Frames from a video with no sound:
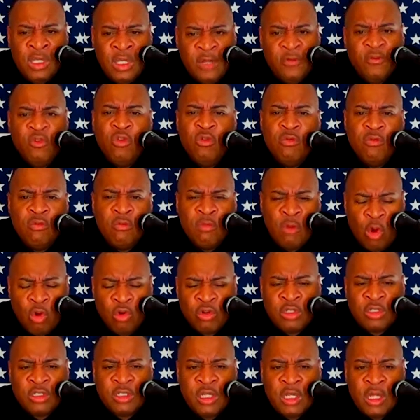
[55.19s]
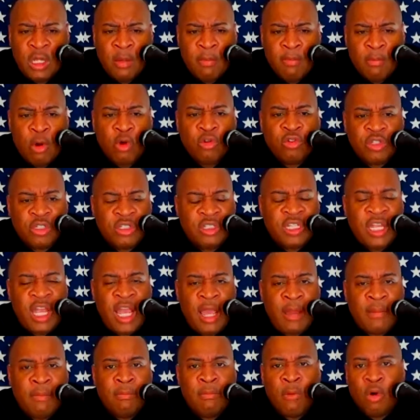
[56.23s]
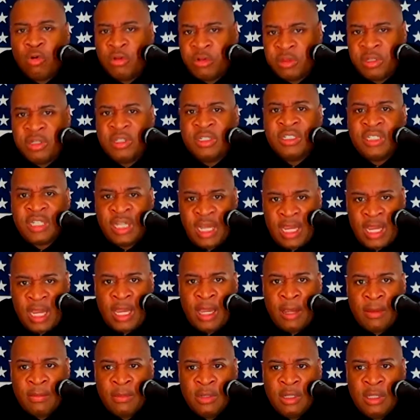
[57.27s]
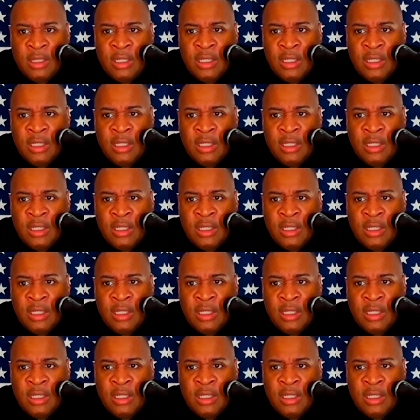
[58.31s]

If you notice, most of the time,